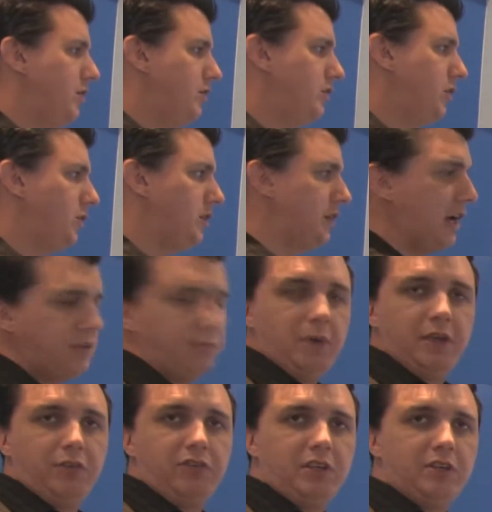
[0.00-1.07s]
So you guys
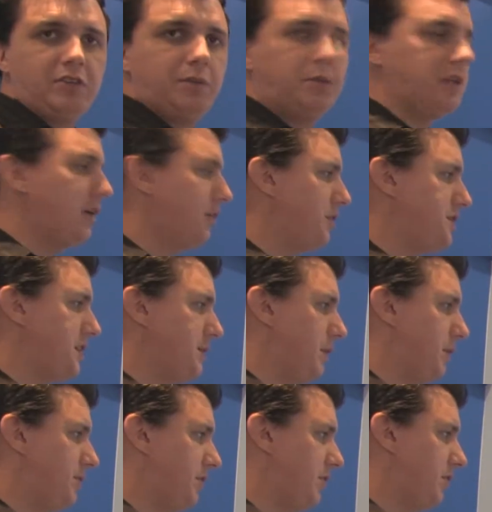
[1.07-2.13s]
may have seen some of the other
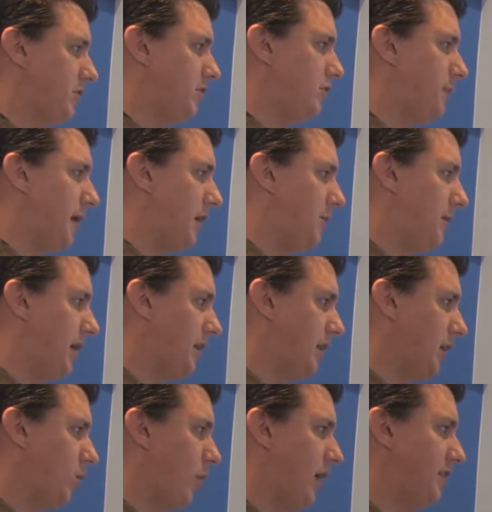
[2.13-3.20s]
team-up discs in Spider-Man,
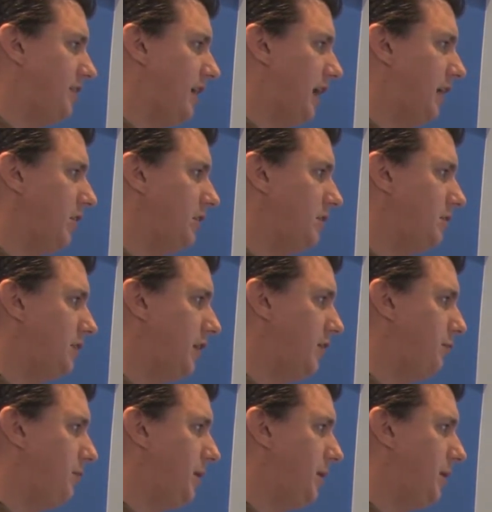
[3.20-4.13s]
like White Tiger and stuff,